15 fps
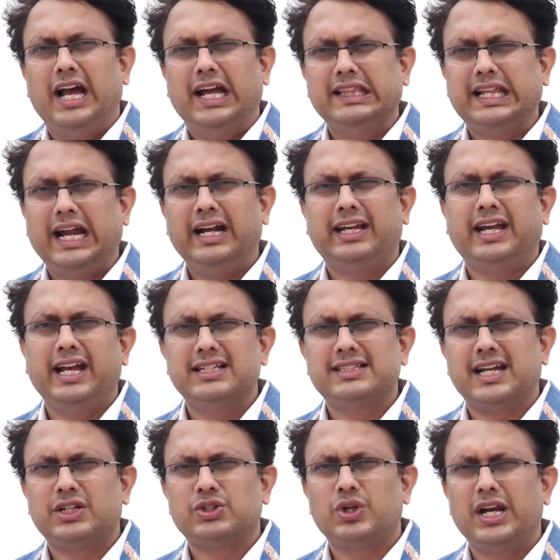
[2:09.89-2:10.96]
in that
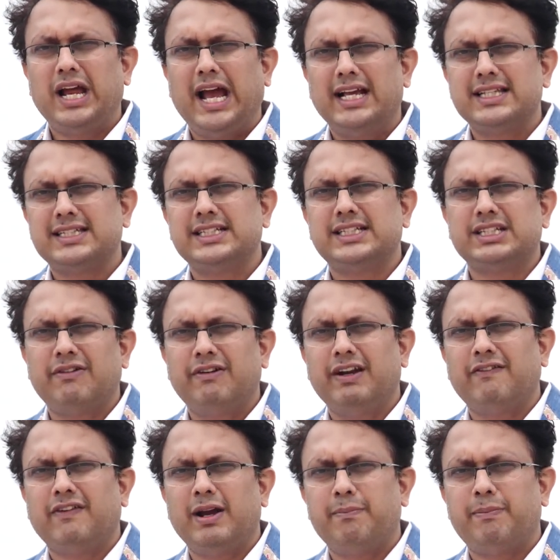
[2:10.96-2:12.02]
case actually IS
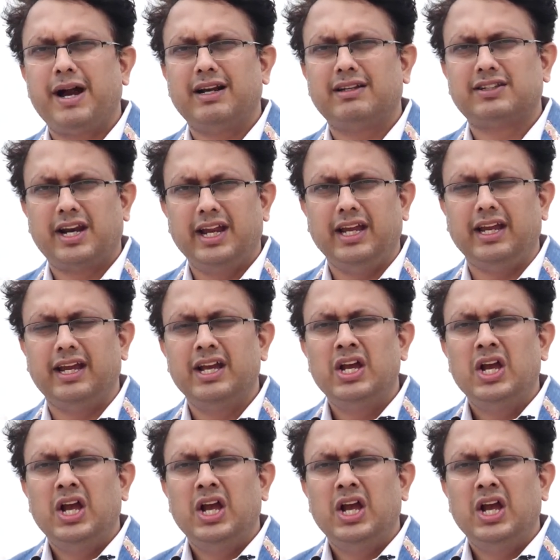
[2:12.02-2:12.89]
875 part 3